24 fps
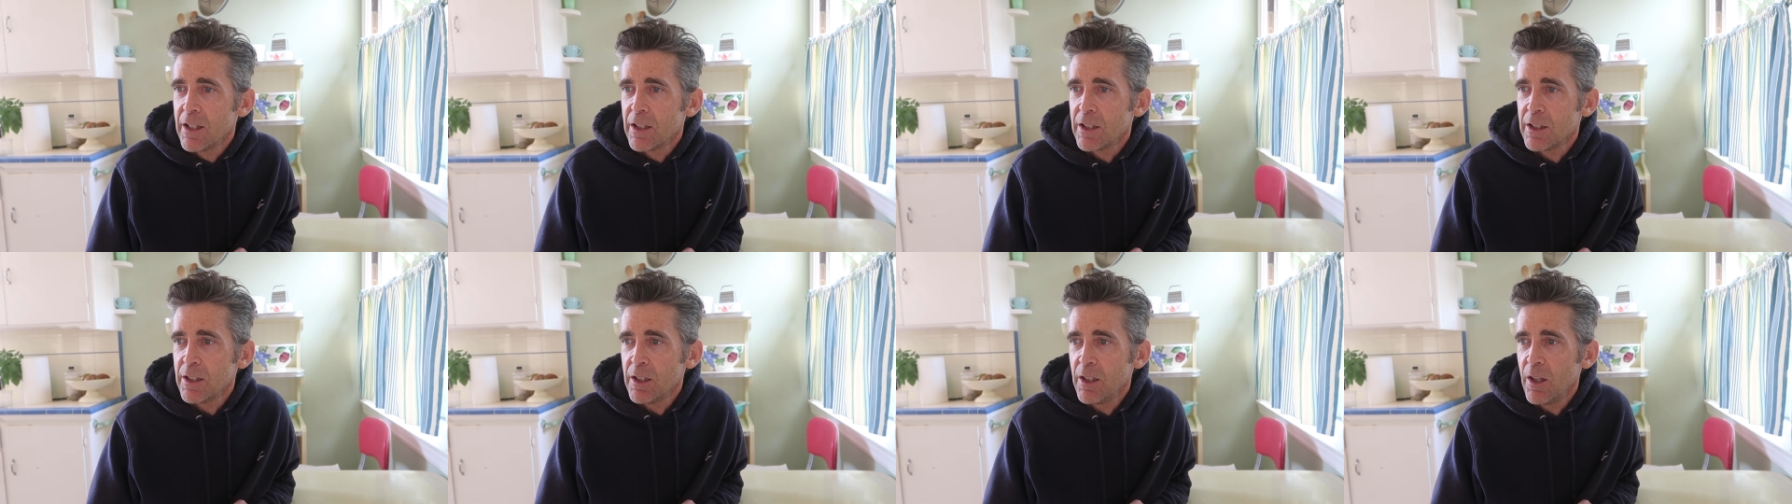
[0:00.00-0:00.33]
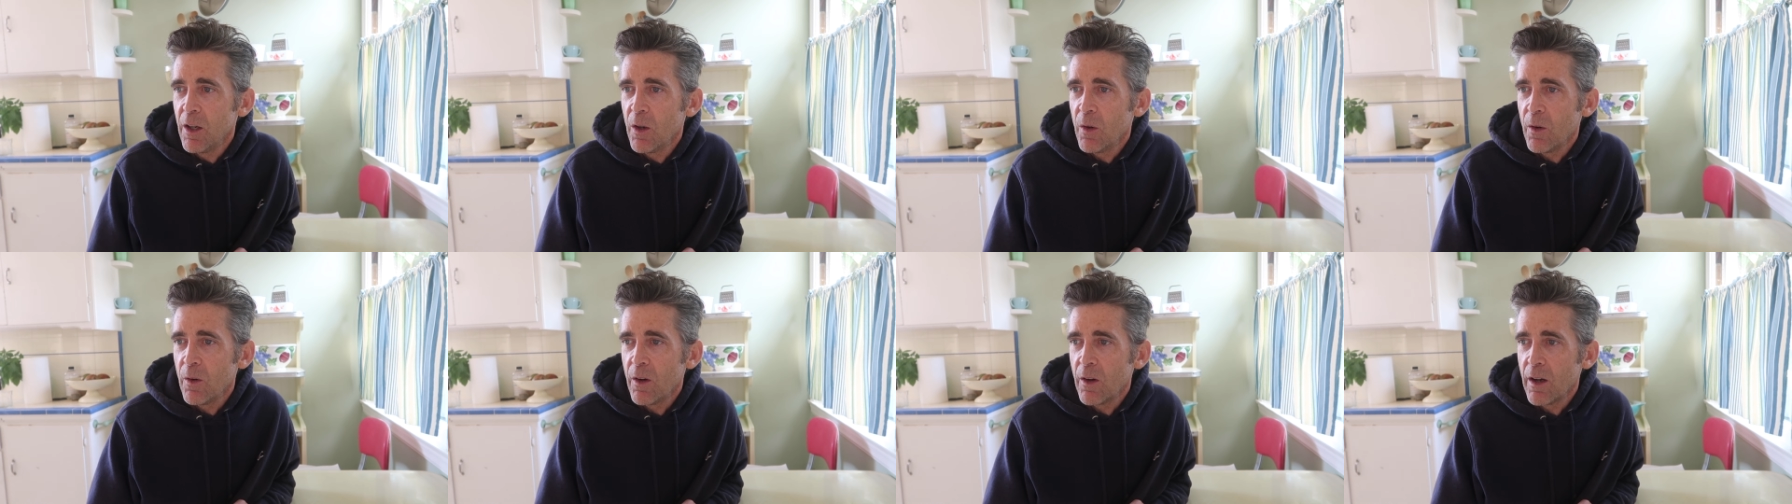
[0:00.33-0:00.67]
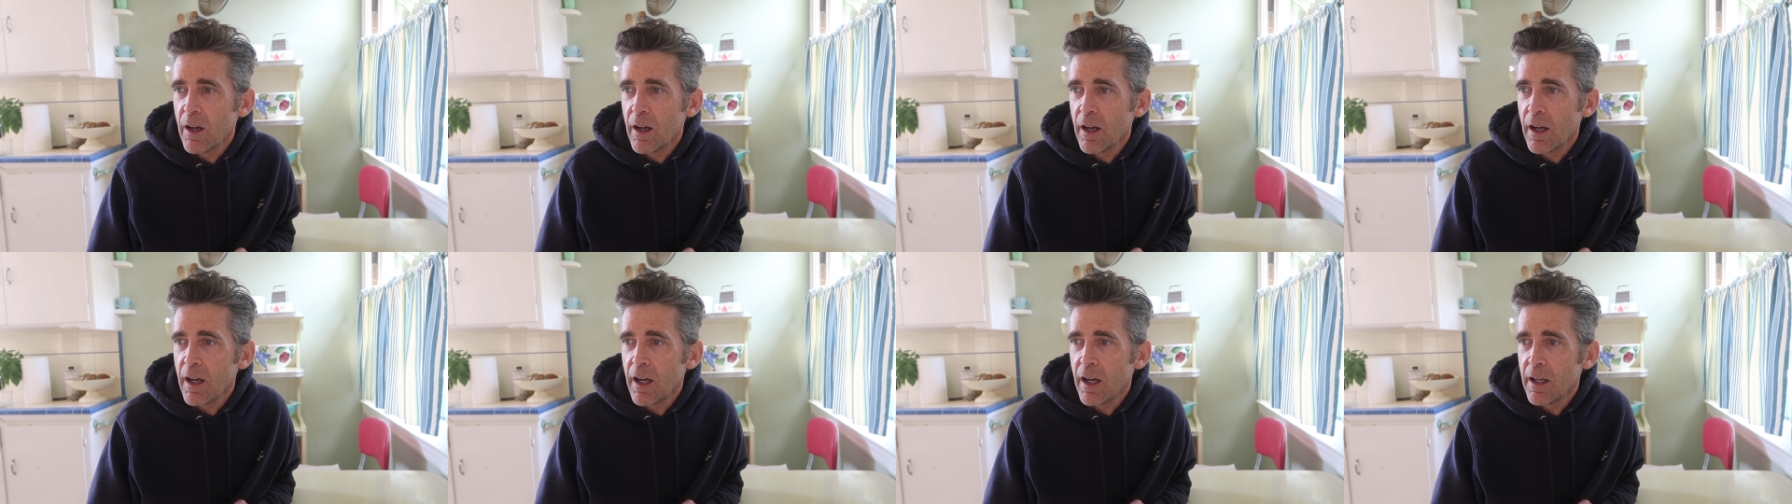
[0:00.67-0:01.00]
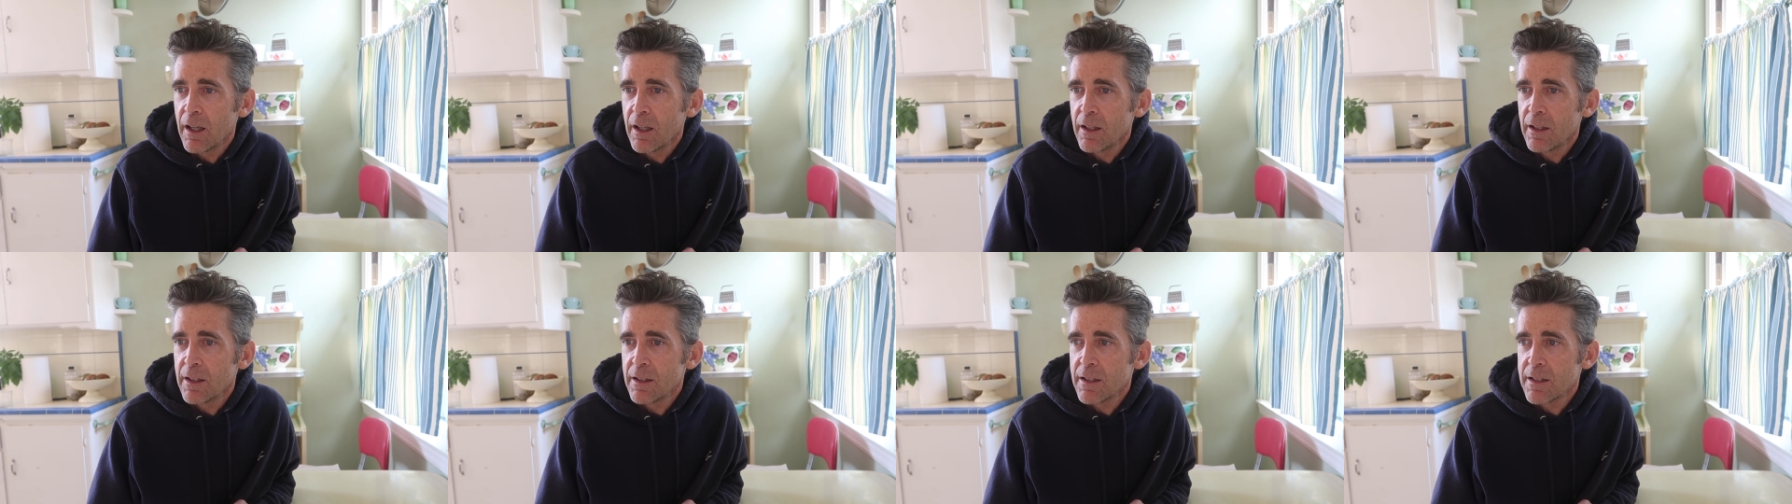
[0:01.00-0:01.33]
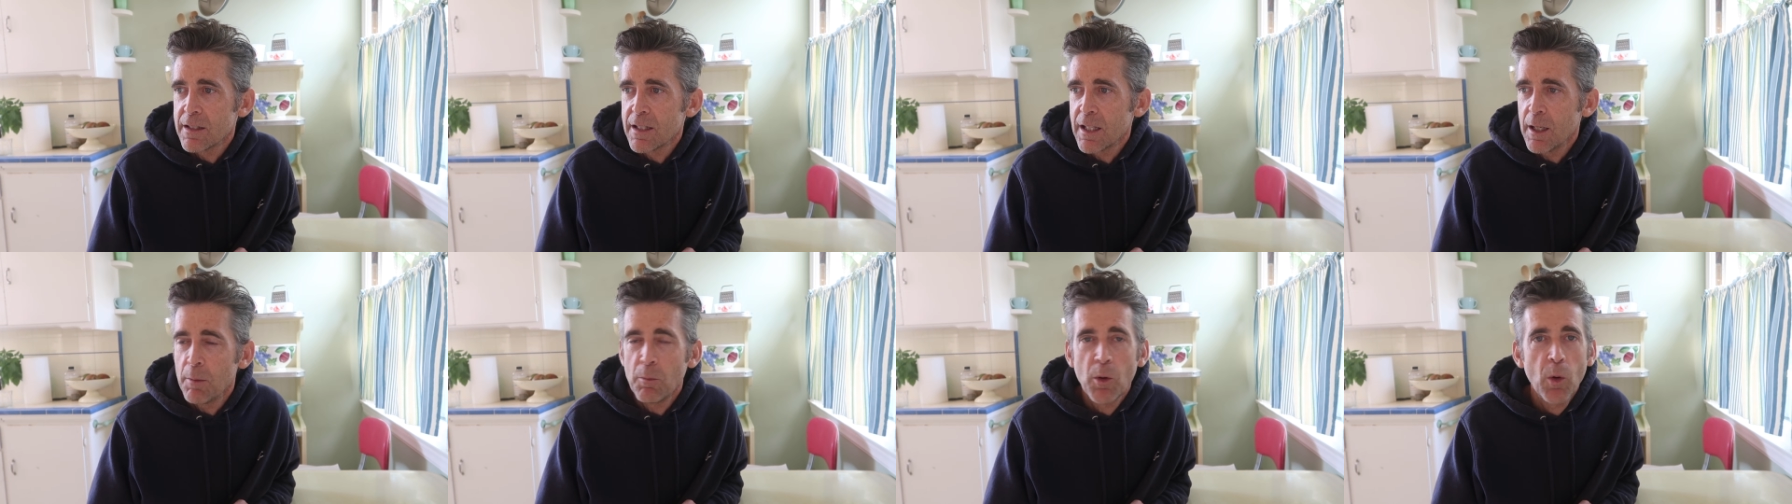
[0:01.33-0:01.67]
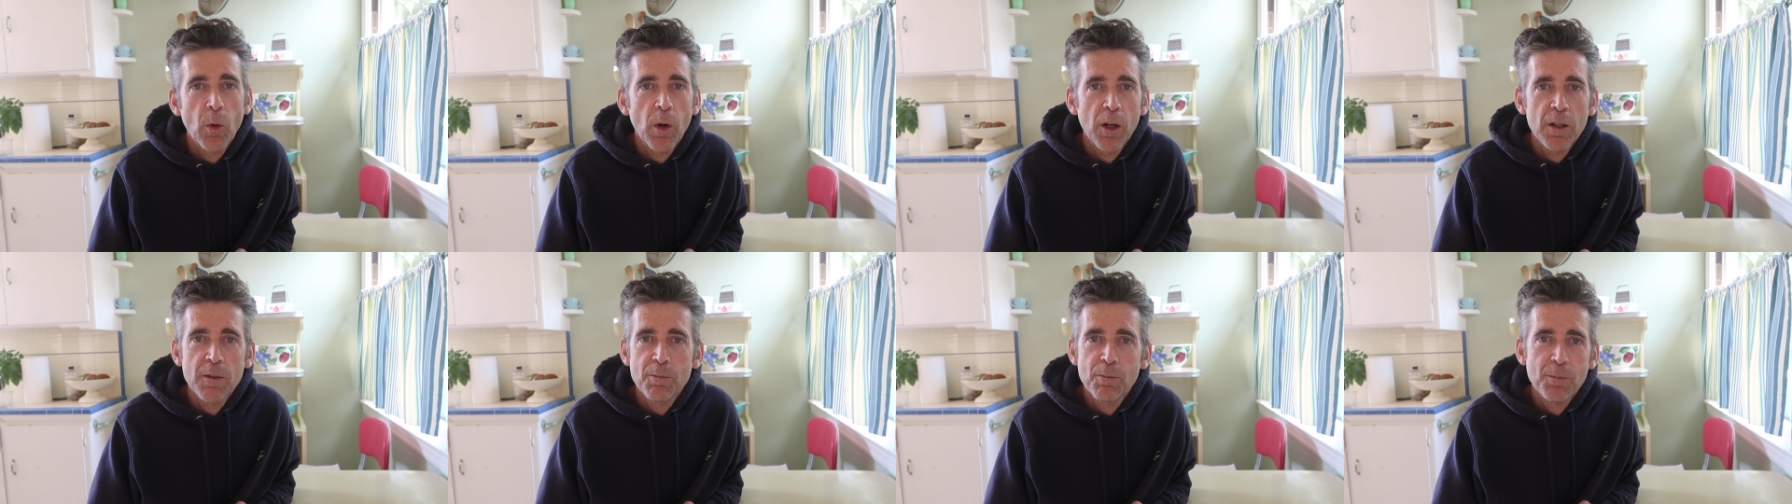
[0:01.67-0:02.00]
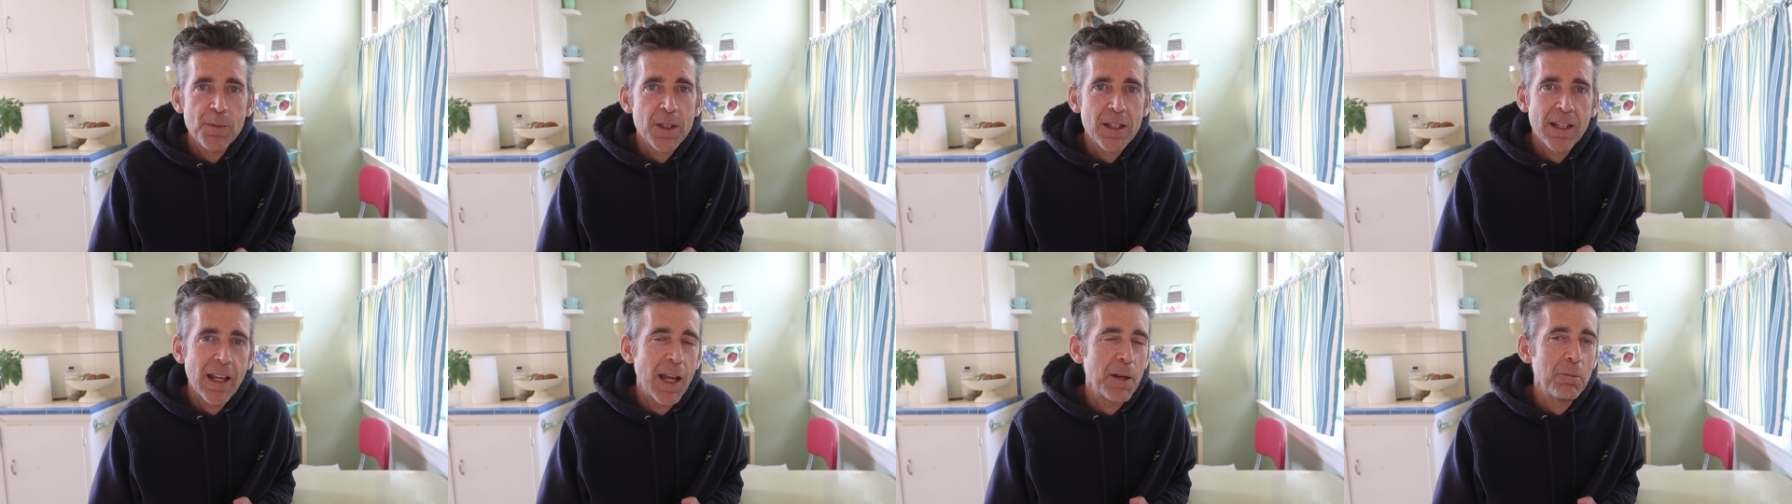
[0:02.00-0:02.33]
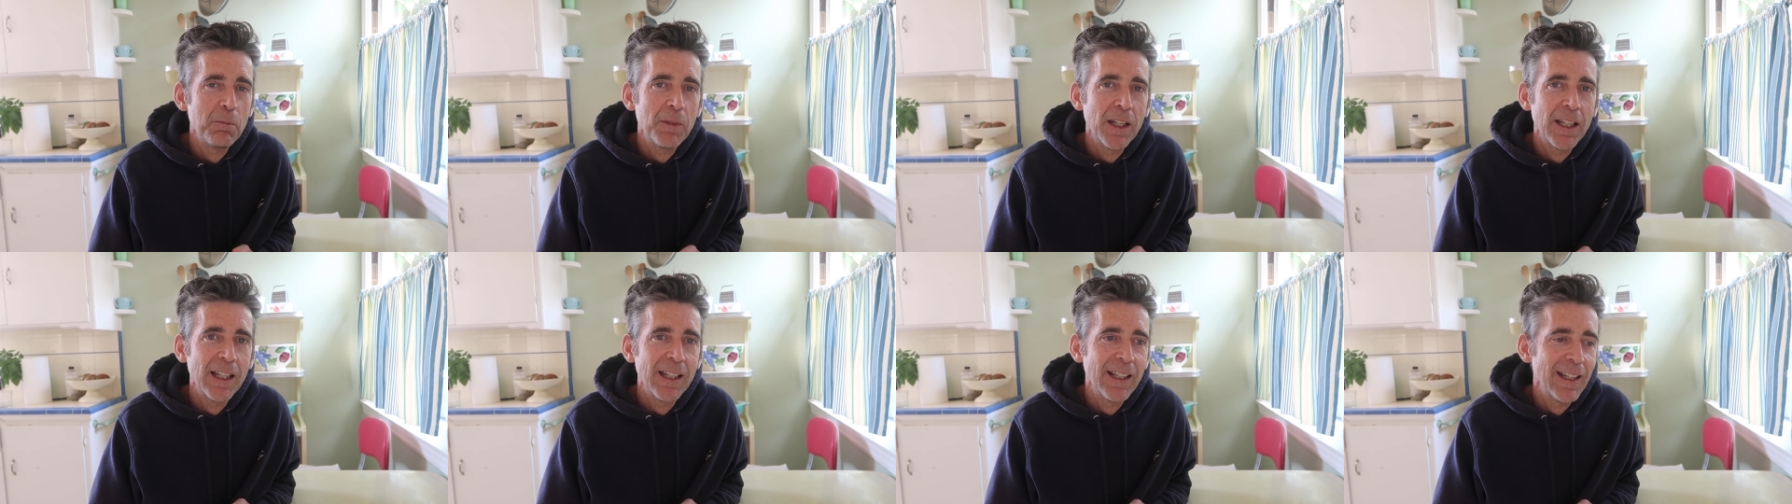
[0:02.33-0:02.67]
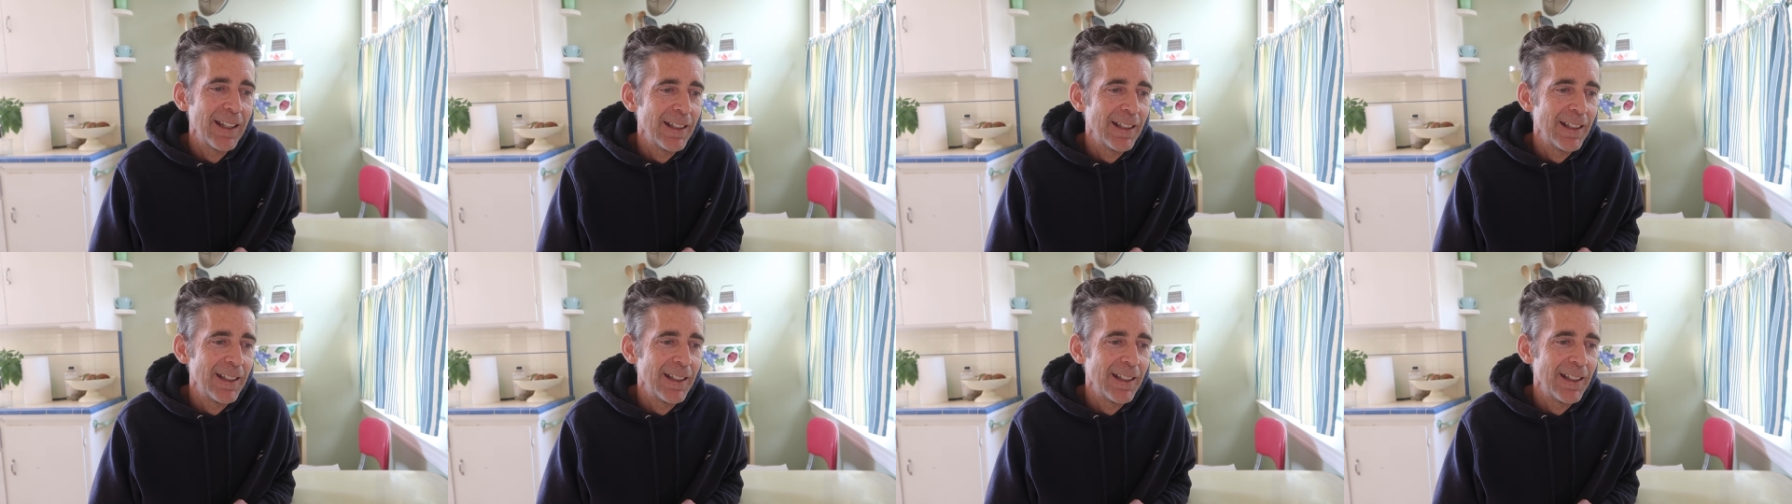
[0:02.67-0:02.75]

you know, uh, Tim Horn sent me,